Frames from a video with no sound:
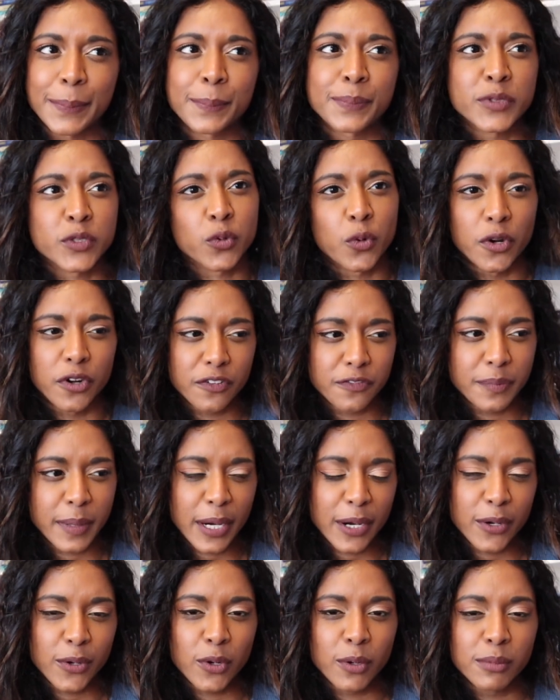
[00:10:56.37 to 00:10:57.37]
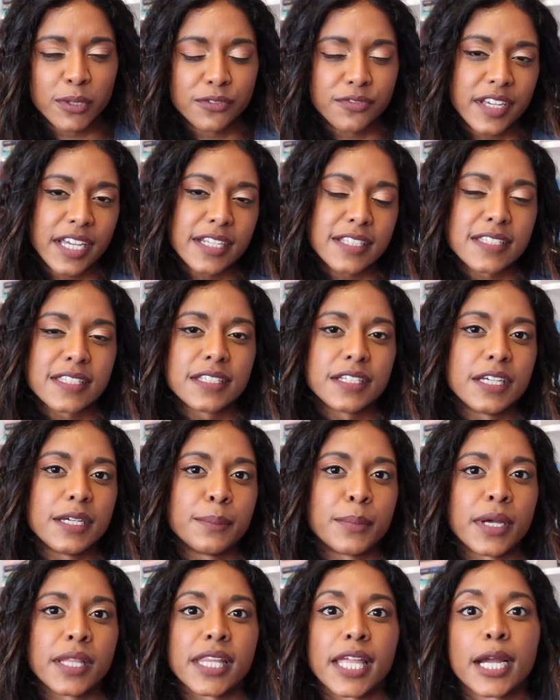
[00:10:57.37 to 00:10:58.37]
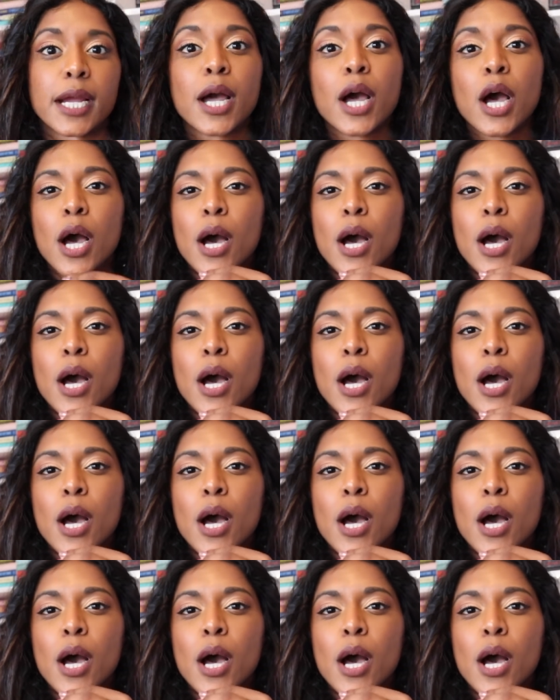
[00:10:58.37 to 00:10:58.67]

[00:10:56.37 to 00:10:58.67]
sort of paranormal fantasy, but like